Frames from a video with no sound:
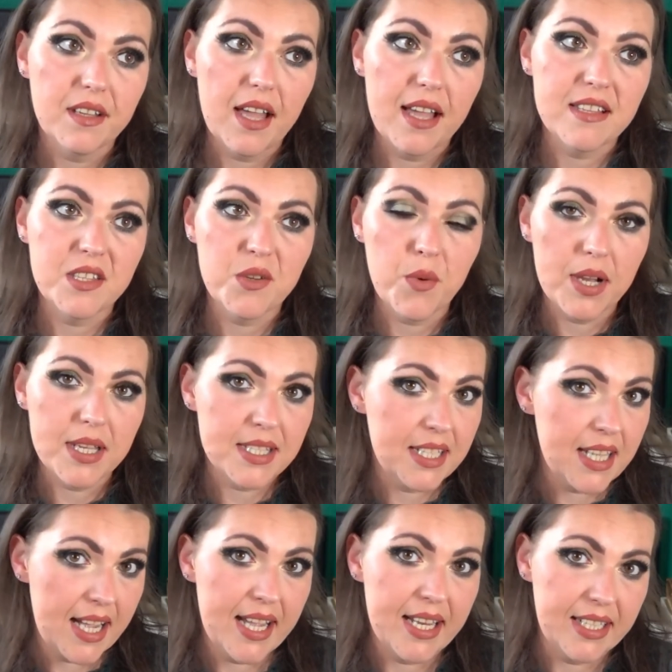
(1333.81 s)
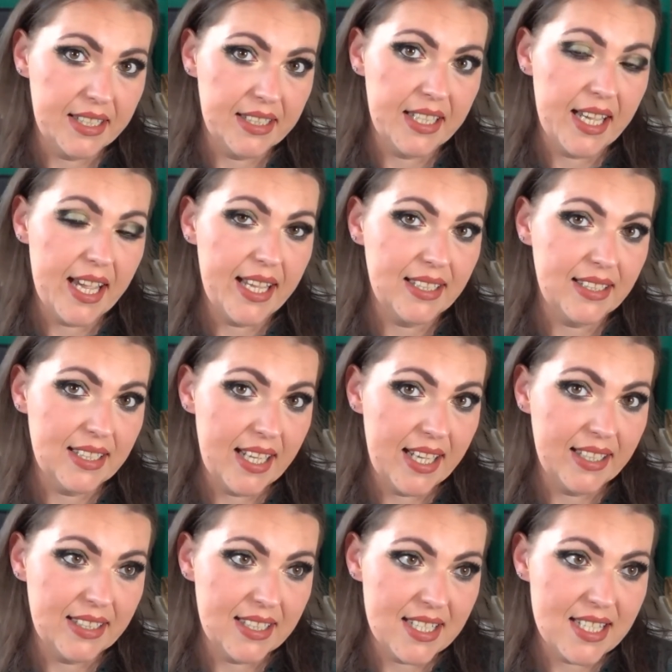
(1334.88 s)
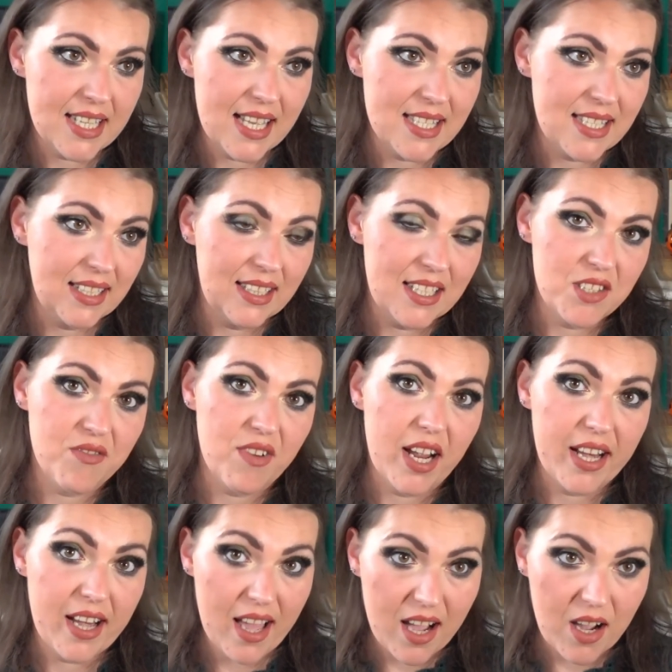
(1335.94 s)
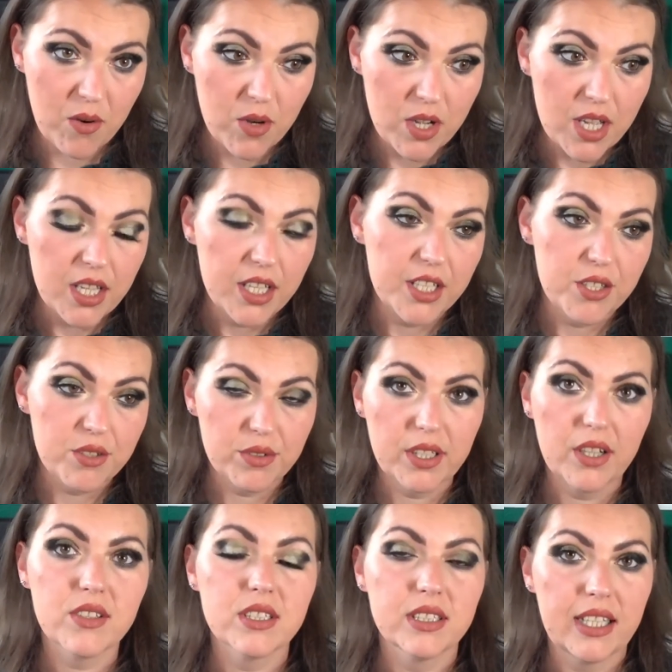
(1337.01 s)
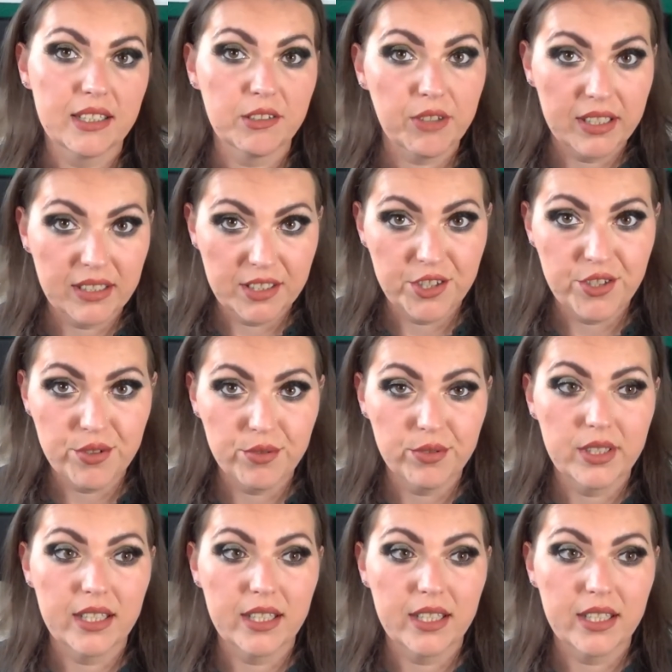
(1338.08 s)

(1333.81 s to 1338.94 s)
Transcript: as it was then in the eighteen eighties as it is right now in two thousand twenty-two,